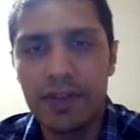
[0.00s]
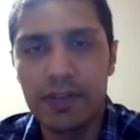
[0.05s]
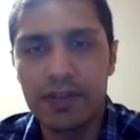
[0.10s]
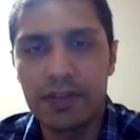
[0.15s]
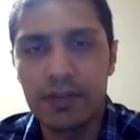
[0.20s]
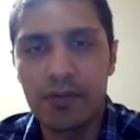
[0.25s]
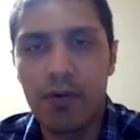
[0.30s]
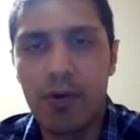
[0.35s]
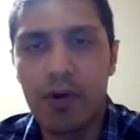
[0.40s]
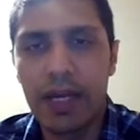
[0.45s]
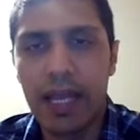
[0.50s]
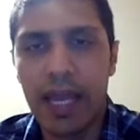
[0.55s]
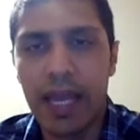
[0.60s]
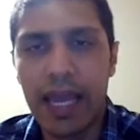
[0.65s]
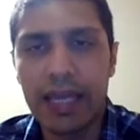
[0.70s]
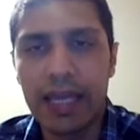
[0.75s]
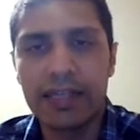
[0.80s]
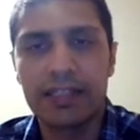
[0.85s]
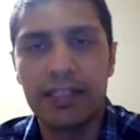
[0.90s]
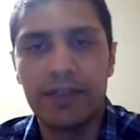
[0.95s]
It's called
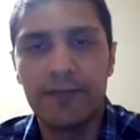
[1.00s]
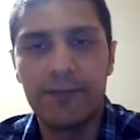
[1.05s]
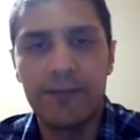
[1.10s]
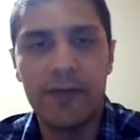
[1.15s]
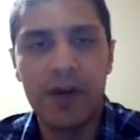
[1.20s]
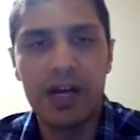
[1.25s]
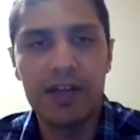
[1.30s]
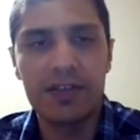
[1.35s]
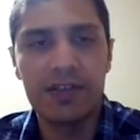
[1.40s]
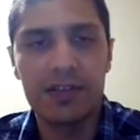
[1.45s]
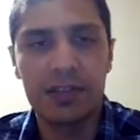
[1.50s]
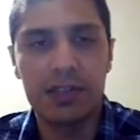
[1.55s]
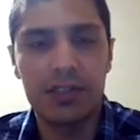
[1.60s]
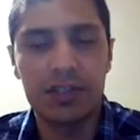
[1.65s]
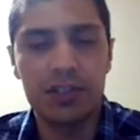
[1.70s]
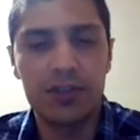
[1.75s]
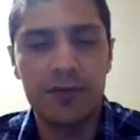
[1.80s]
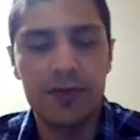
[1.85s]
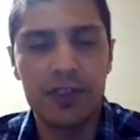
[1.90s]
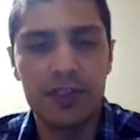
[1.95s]
Hacked in Fast
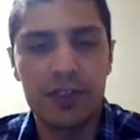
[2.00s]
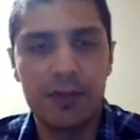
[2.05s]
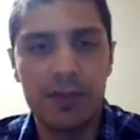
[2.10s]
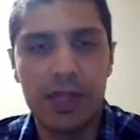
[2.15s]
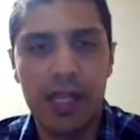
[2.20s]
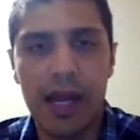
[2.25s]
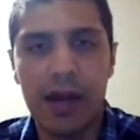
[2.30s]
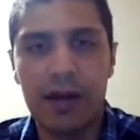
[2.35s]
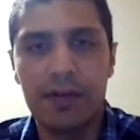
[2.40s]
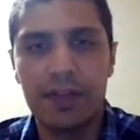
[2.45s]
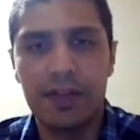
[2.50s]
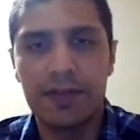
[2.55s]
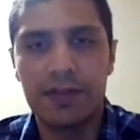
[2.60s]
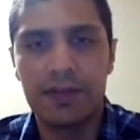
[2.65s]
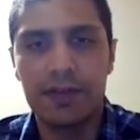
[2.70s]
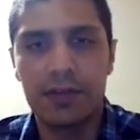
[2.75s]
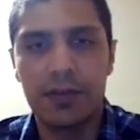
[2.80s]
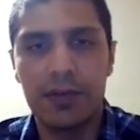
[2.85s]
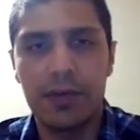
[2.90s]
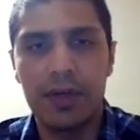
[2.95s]
Search with Similarity and
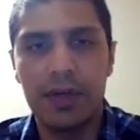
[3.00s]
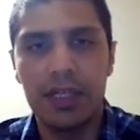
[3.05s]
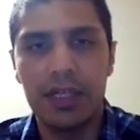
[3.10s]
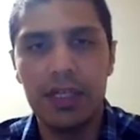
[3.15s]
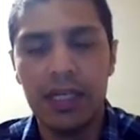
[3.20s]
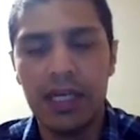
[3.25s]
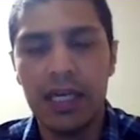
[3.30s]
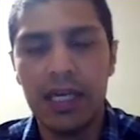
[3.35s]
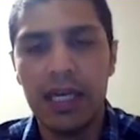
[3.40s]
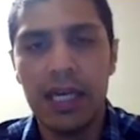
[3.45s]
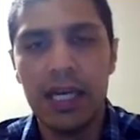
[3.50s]
Security.